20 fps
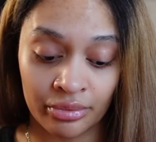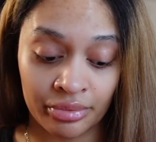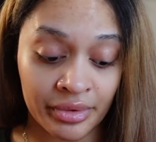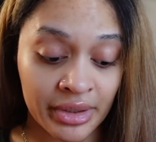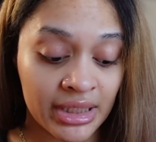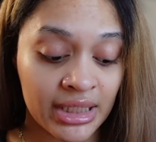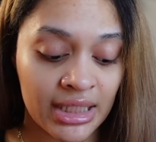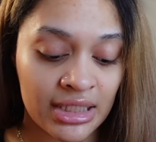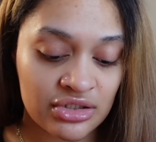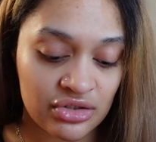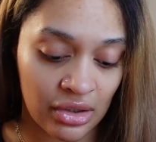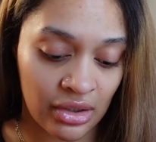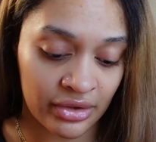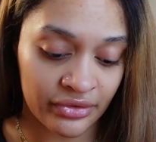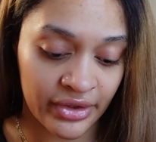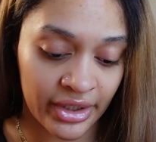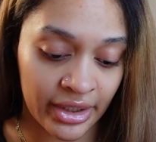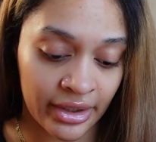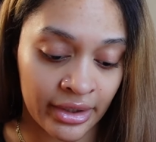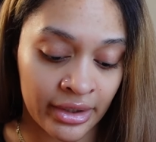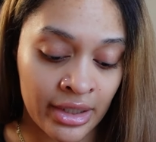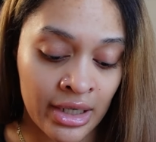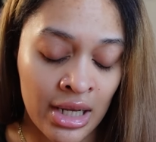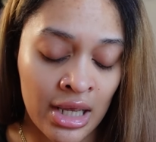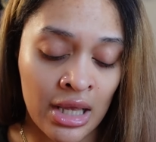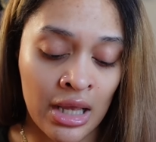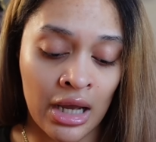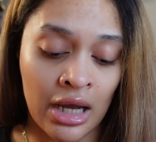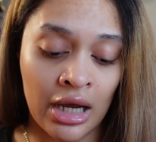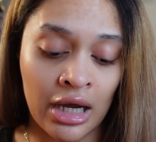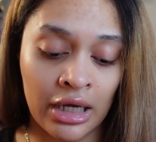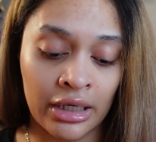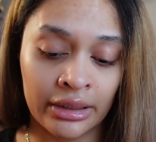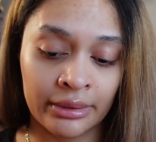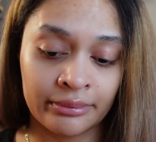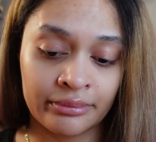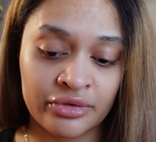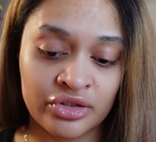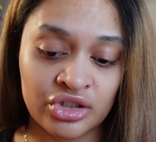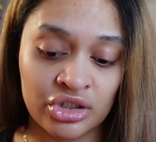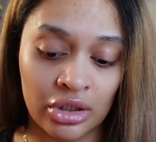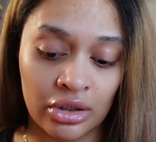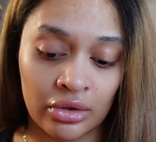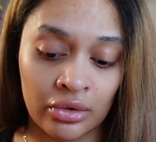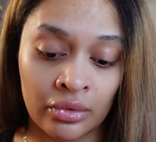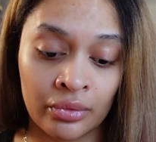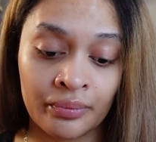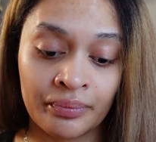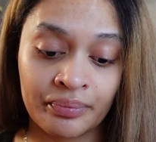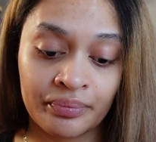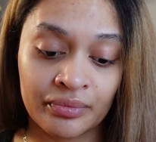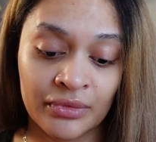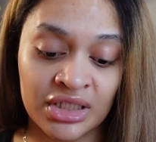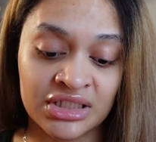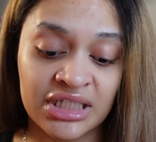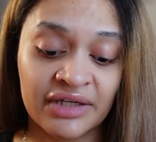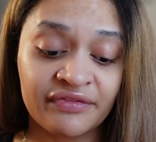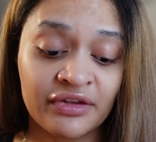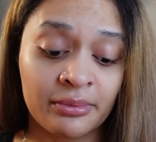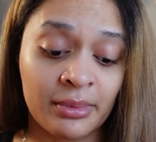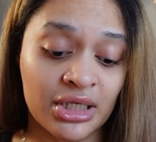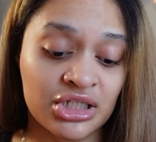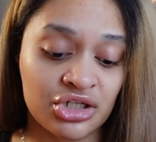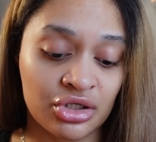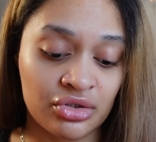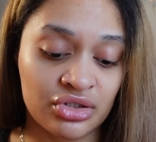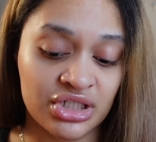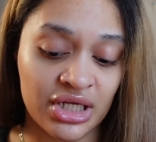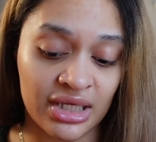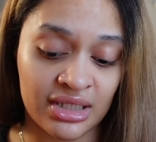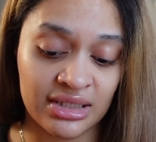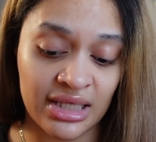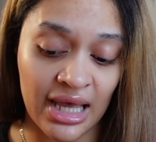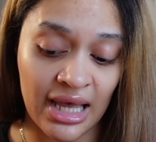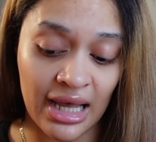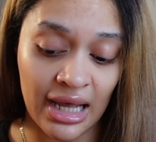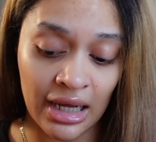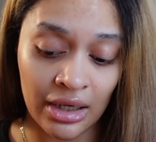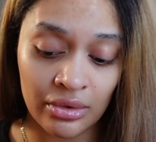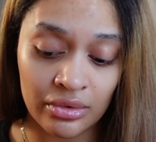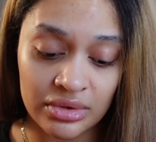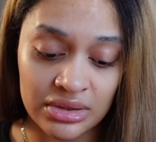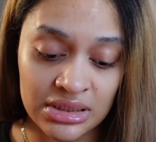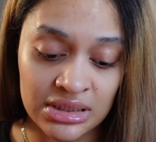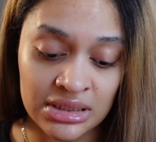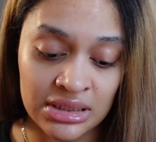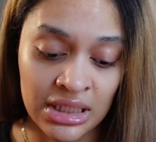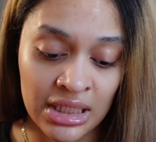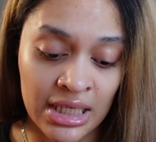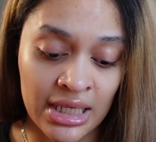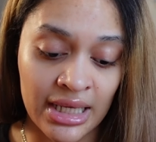readings on there. Um, so definitely make sure you check that out.